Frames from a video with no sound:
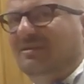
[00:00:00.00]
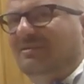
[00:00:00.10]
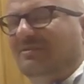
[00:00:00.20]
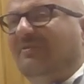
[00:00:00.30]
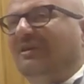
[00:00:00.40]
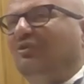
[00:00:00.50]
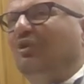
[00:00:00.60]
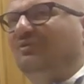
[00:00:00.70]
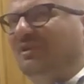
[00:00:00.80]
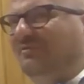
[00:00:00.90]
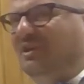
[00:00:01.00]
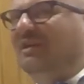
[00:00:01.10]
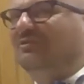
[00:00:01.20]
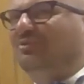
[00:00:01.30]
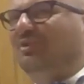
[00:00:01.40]
quite often we
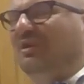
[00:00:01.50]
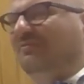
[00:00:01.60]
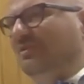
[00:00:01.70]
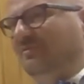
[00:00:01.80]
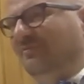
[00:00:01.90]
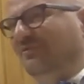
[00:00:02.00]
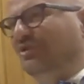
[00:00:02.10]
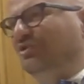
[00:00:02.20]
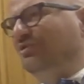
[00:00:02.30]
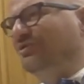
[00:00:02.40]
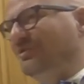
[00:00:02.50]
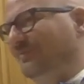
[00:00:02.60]
are together, which is,